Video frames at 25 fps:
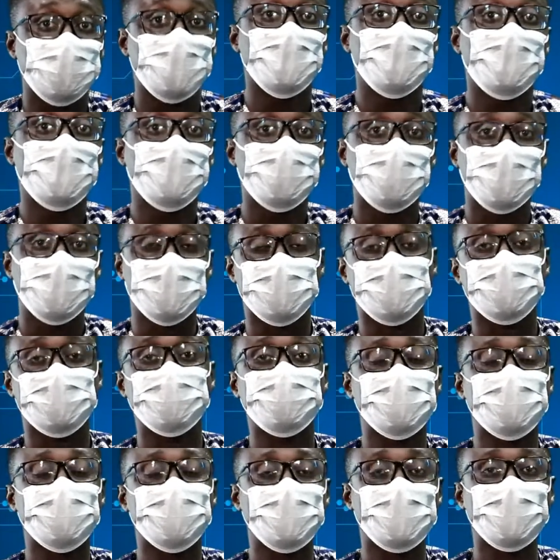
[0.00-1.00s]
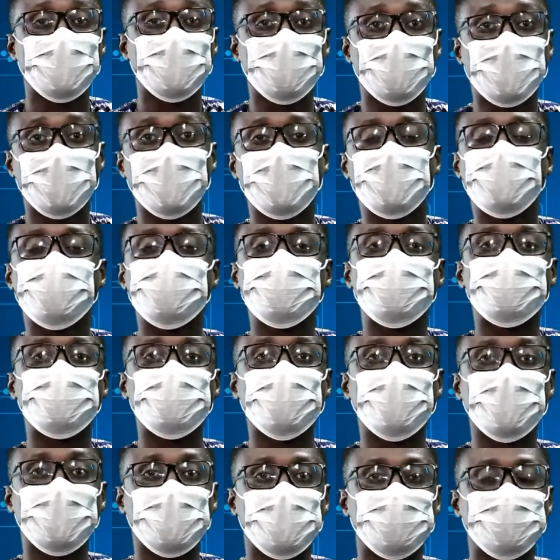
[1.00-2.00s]
You're still here on Let's Talk
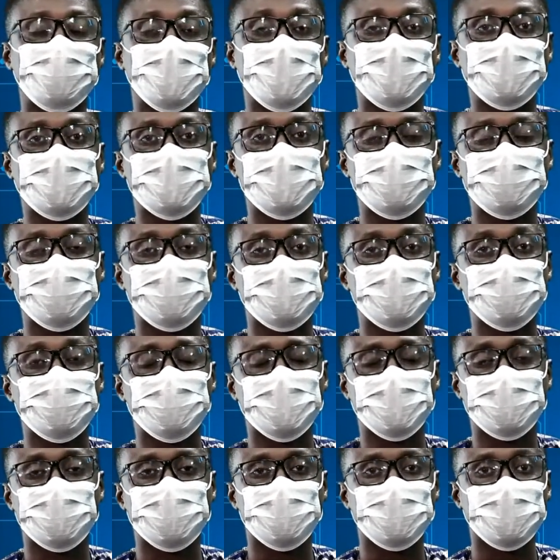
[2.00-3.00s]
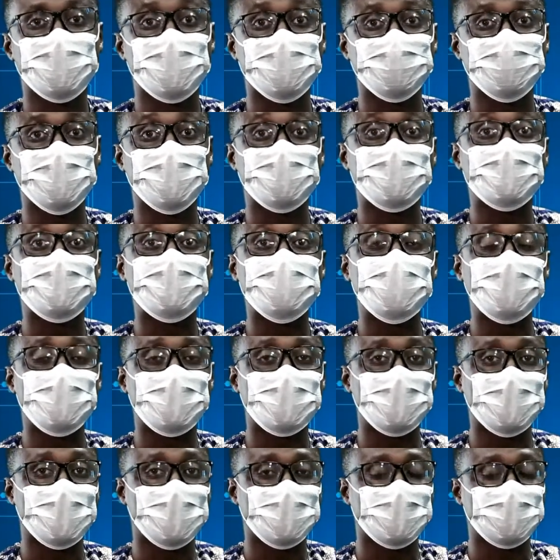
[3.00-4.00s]
About, and today we are talking about tech
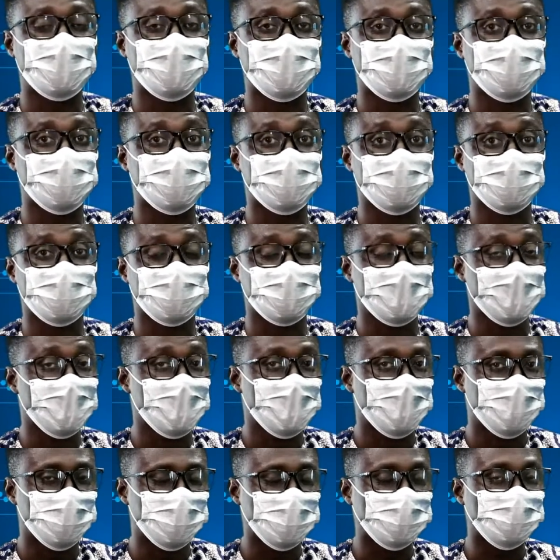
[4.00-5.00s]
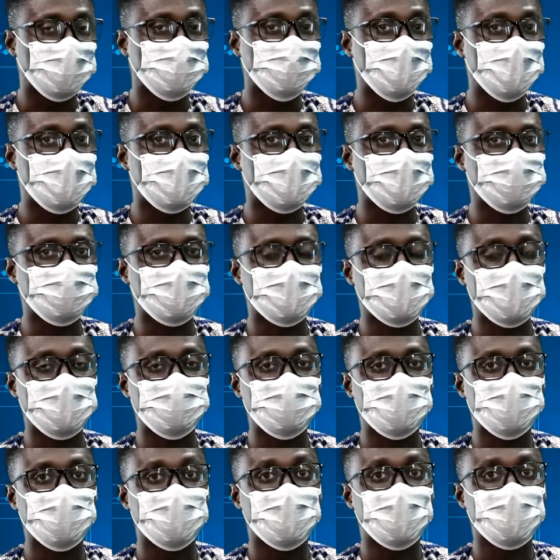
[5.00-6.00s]
addiction. We've spent some time
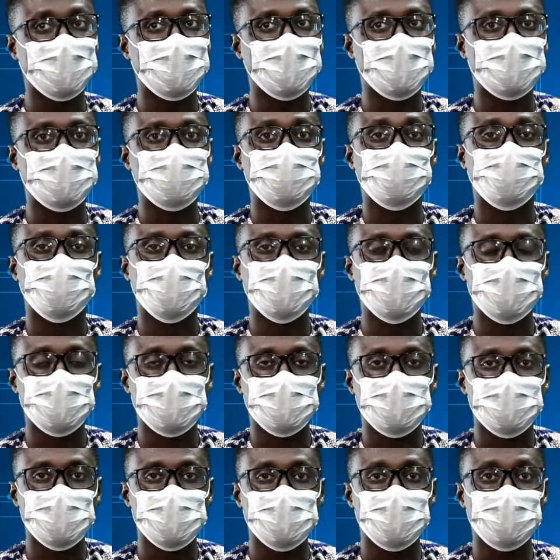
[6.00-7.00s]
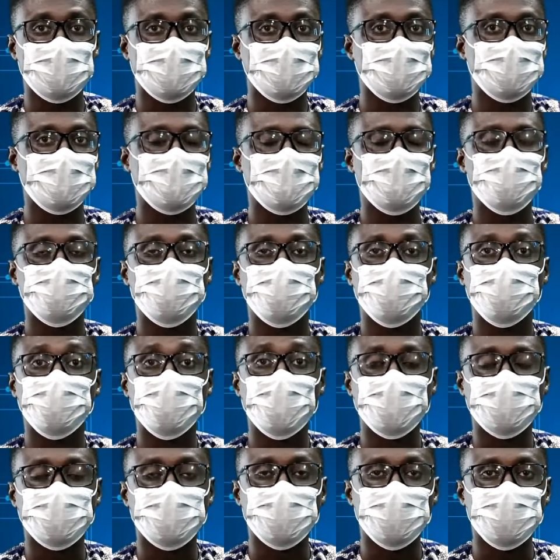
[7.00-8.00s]
looking at what it is, what
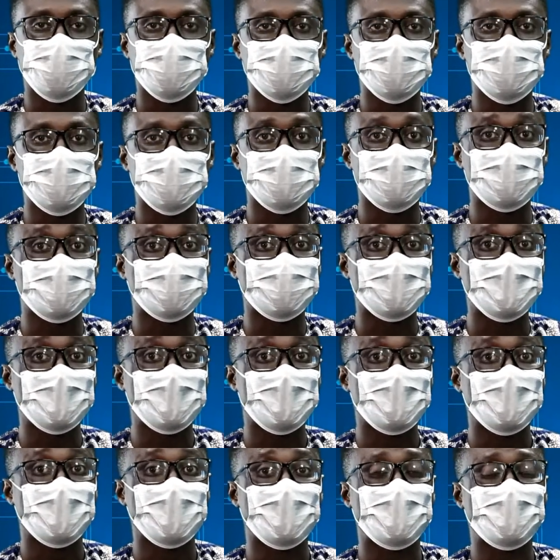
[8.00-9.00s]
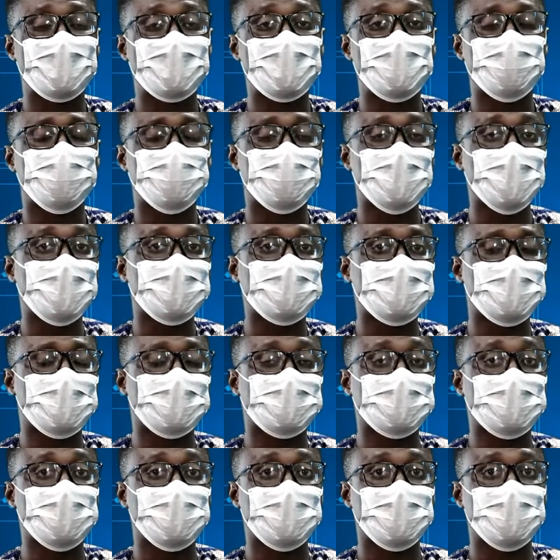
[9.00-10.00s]
causes it, and the effect it
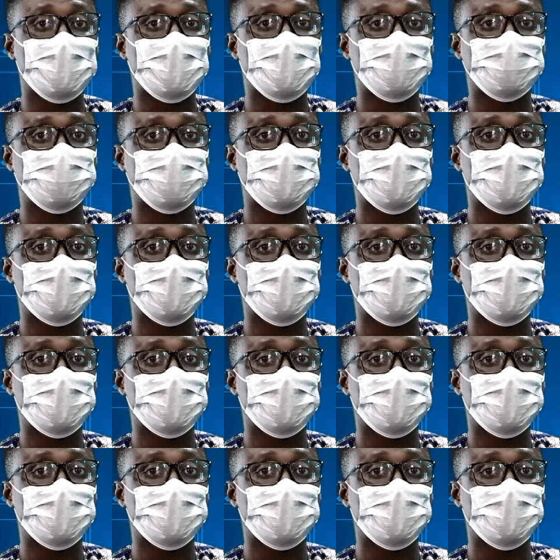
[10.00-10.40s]
can have